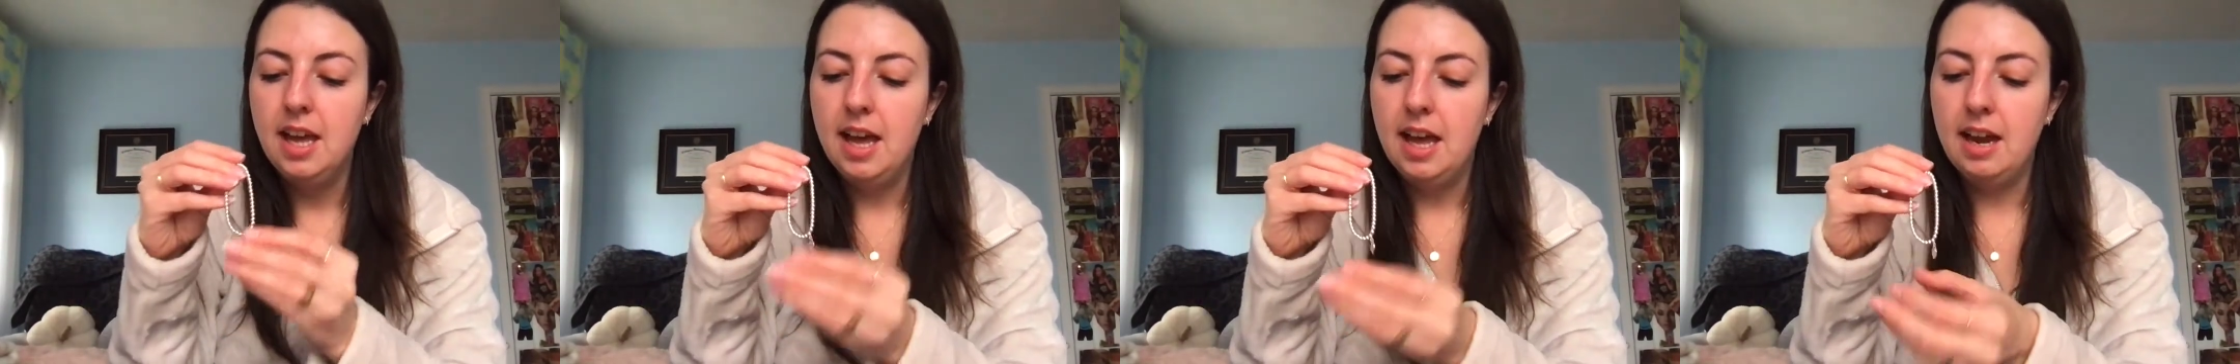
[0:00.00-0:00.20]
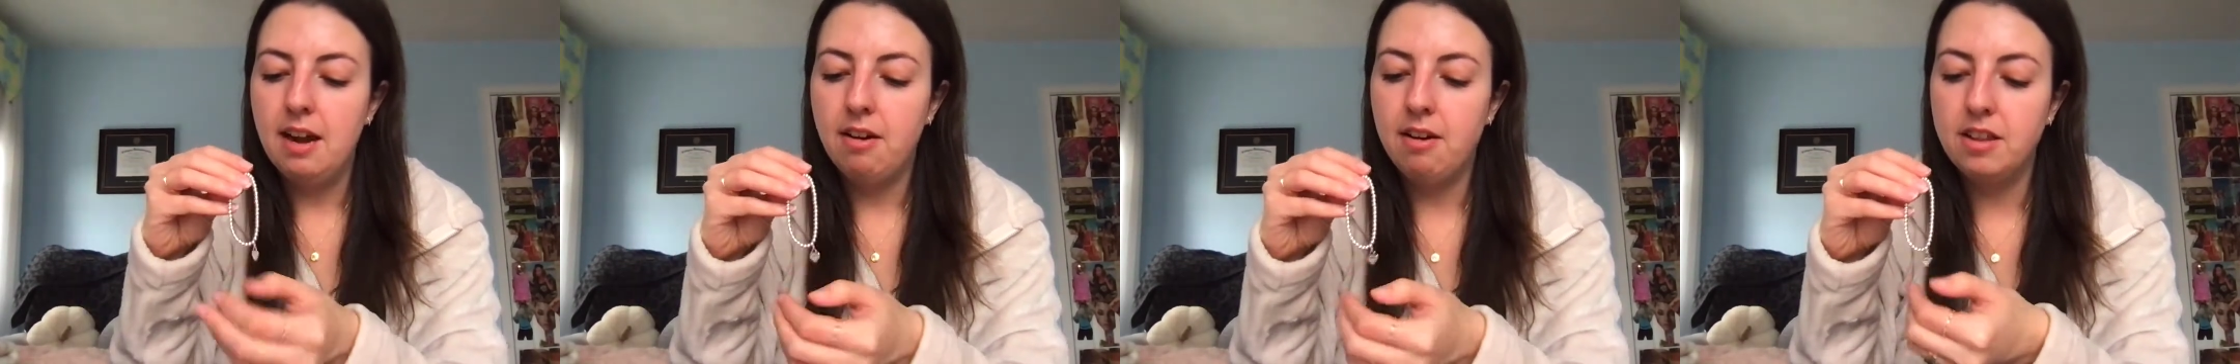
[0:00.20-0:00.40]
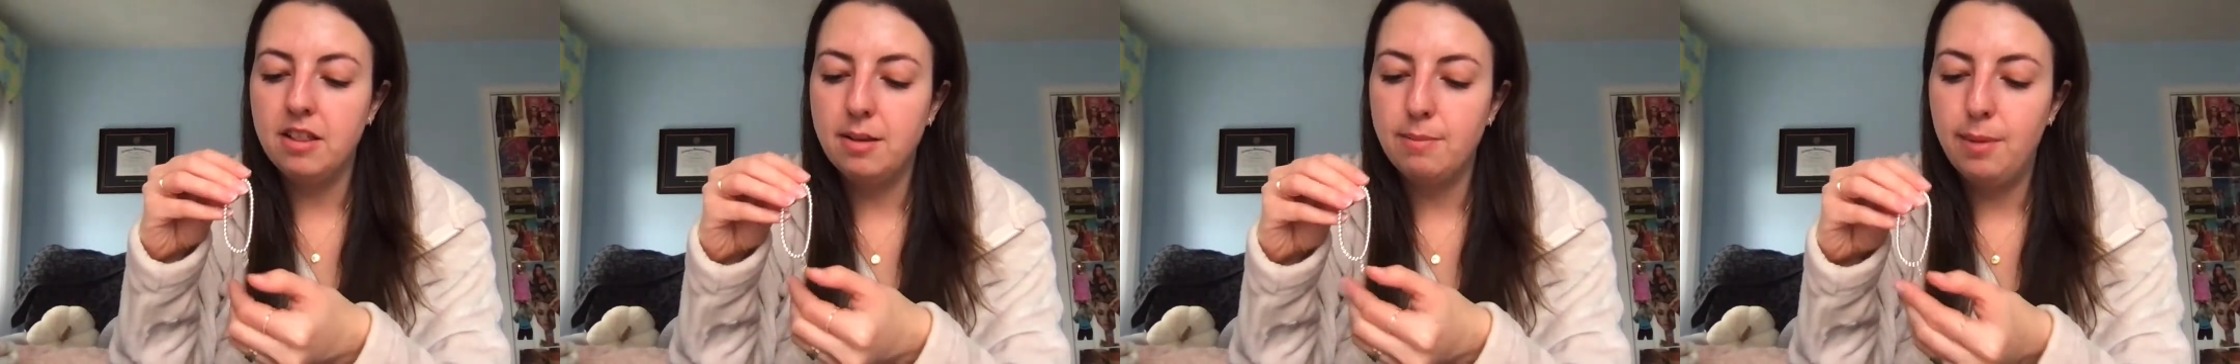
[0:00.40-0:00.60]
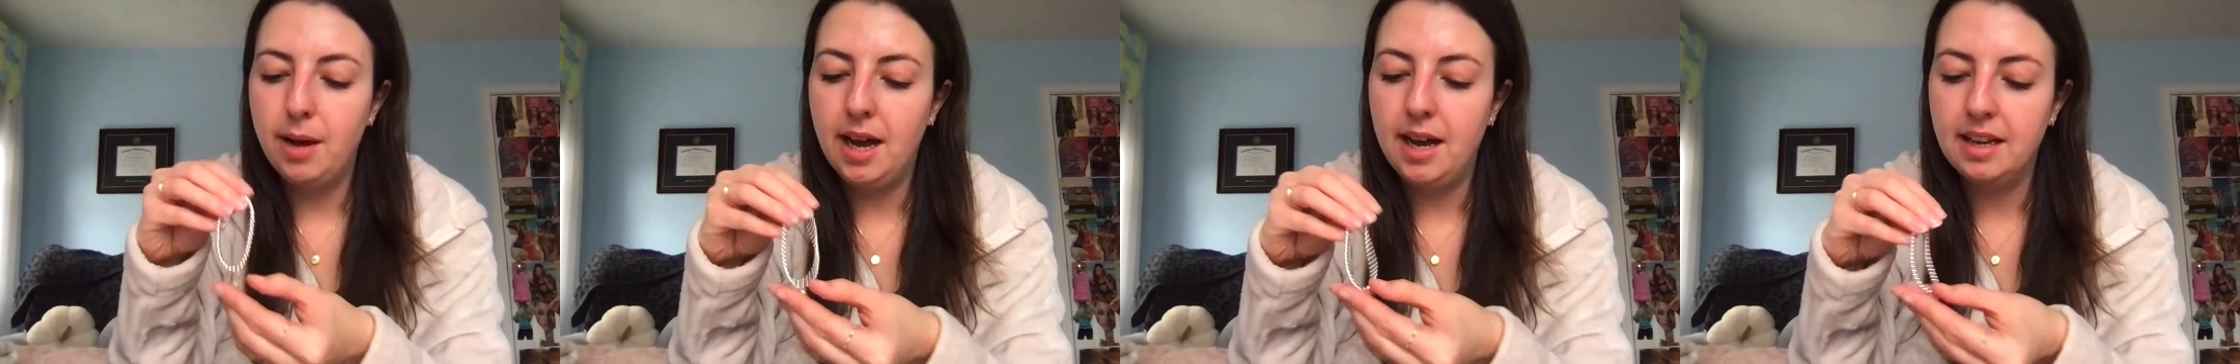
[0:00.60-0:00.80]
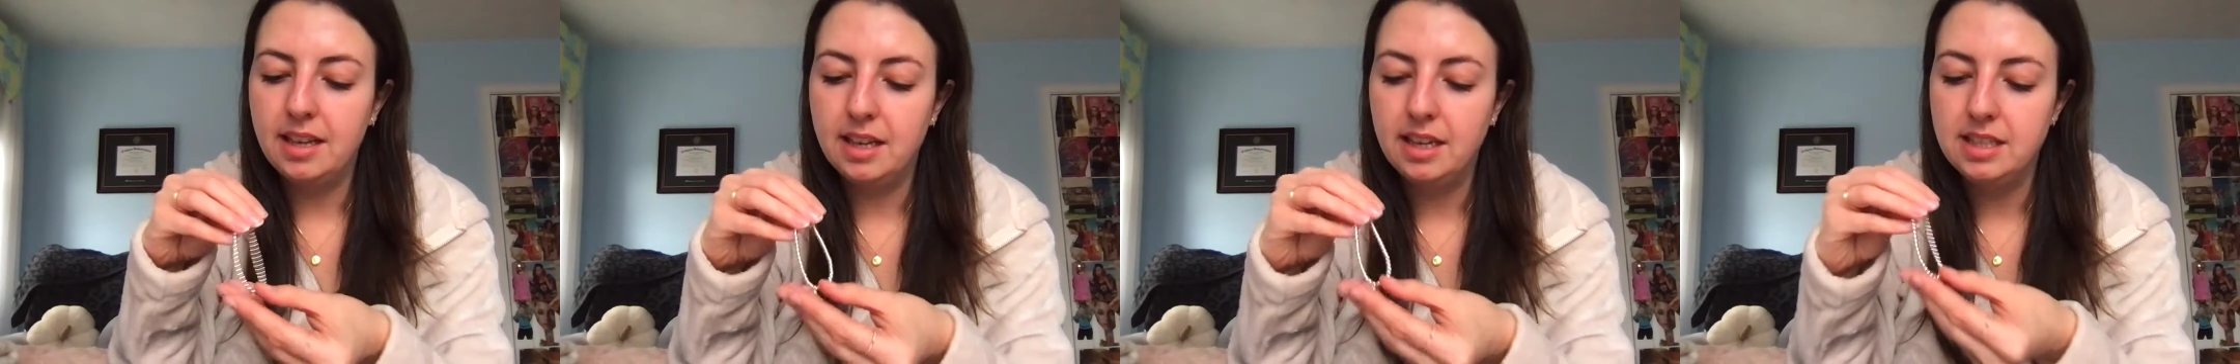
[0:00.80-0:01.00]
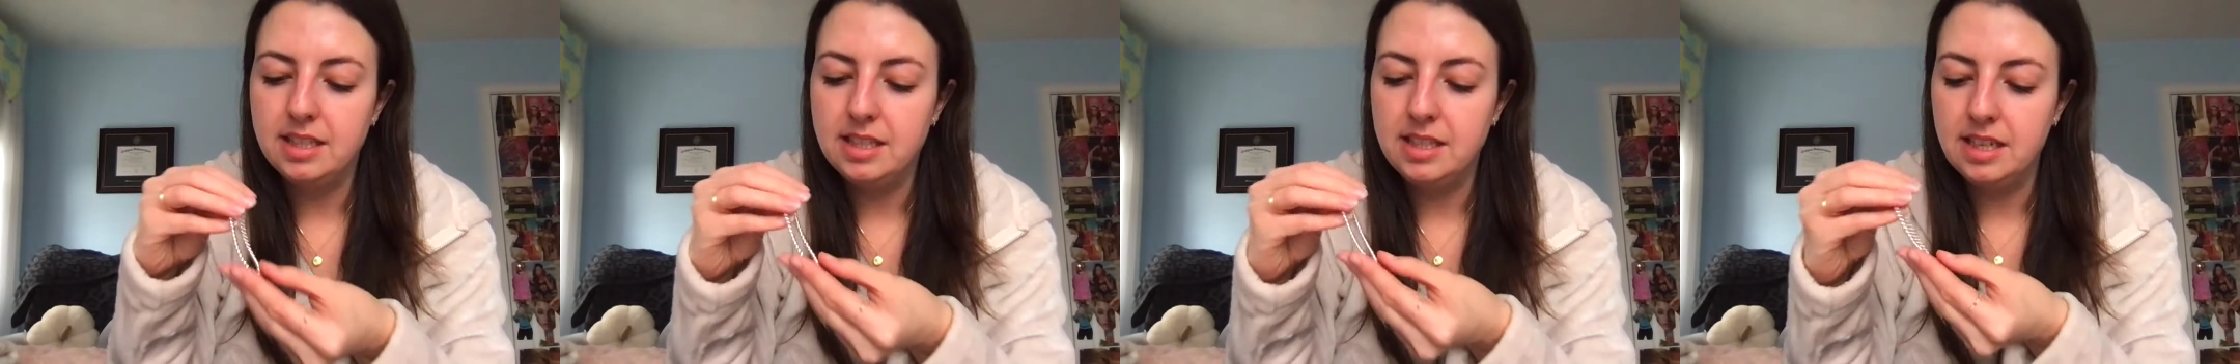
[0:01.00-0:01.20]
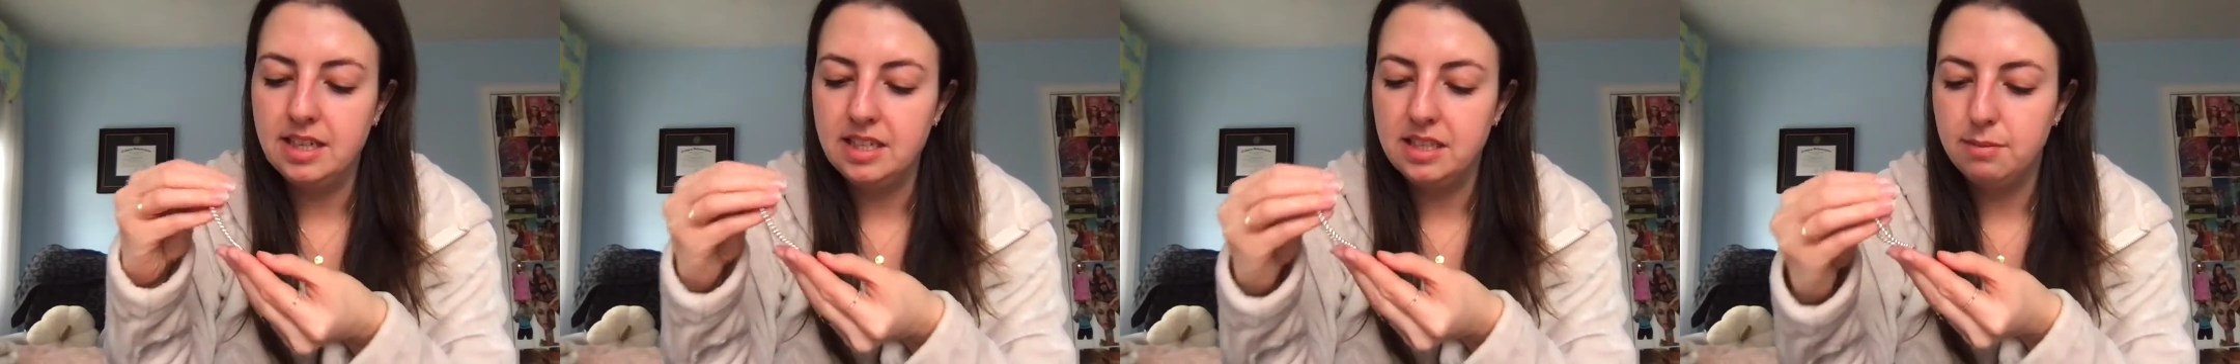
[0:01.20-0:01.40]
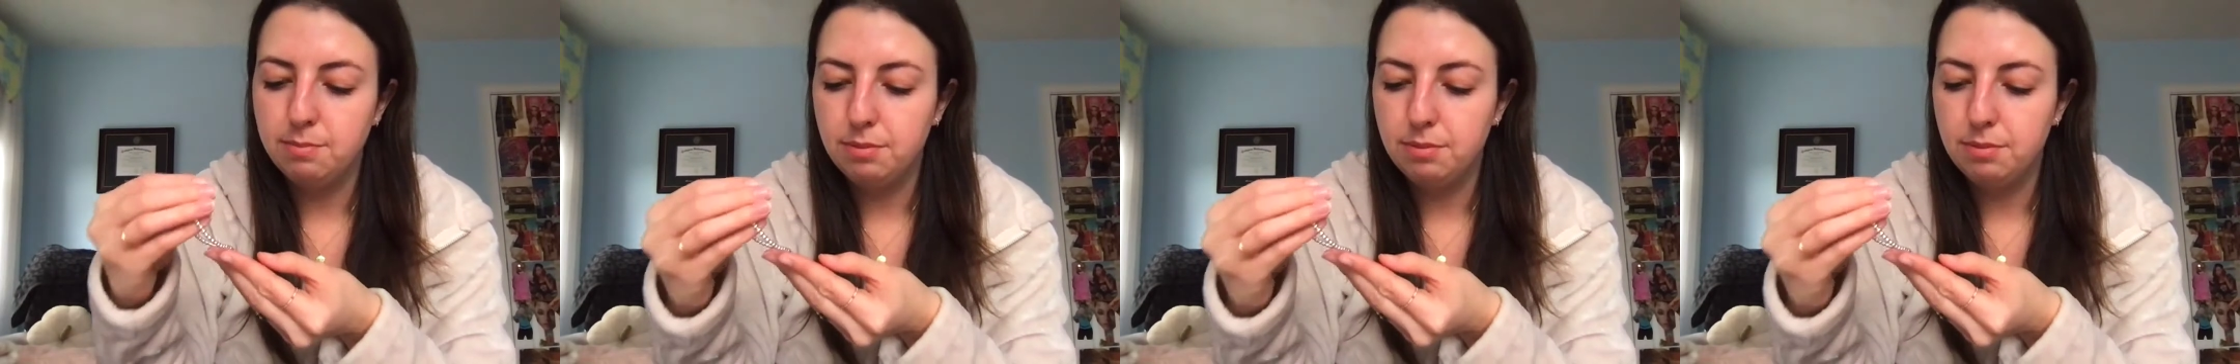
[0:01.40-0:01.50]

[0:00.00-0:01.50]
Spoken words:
And on the back it says,